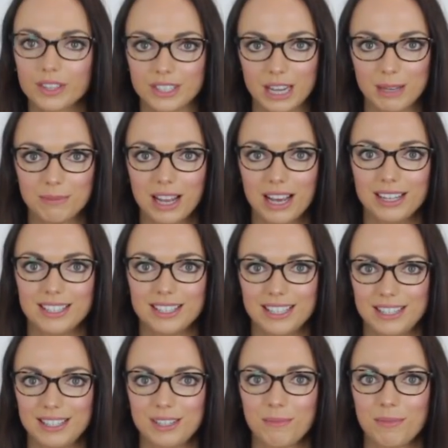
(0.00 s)
the same lines,
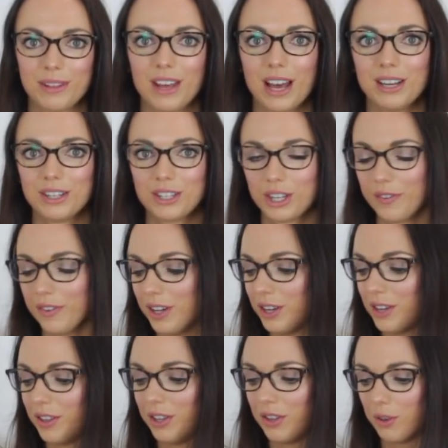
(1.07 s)
this is something that I
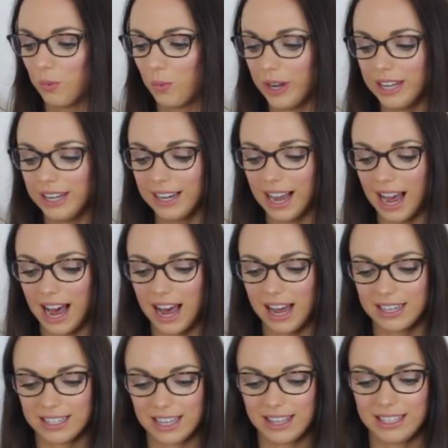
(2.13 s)
discovered the other week,
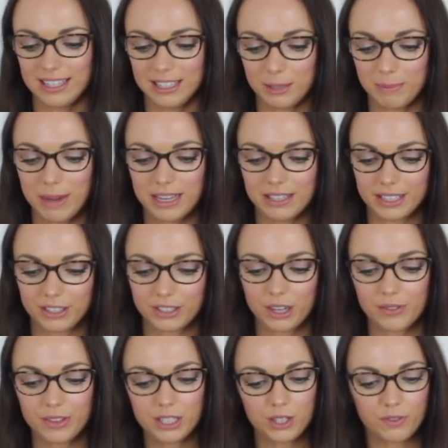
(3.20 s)
and this is amazing.
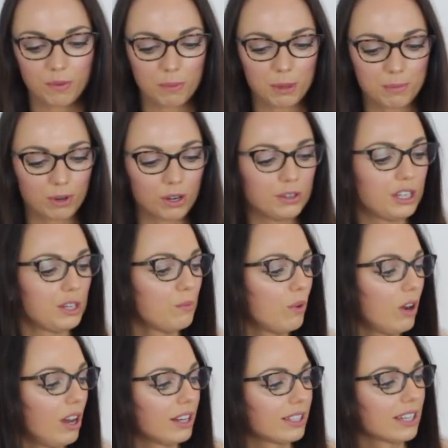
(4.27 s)
So this is from the Protein
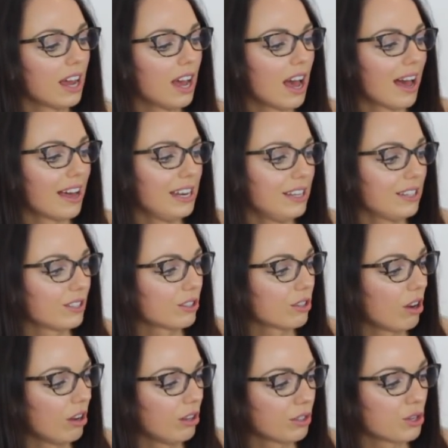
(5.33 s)
Works, and it's
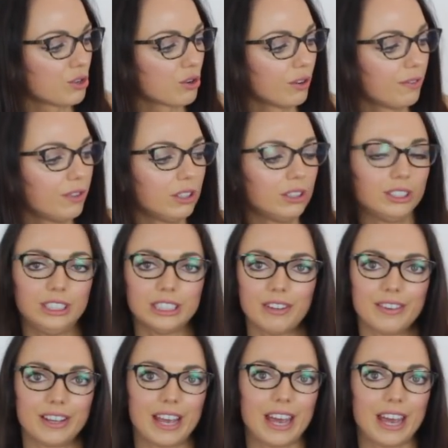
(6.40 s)
called a truffle Jaffa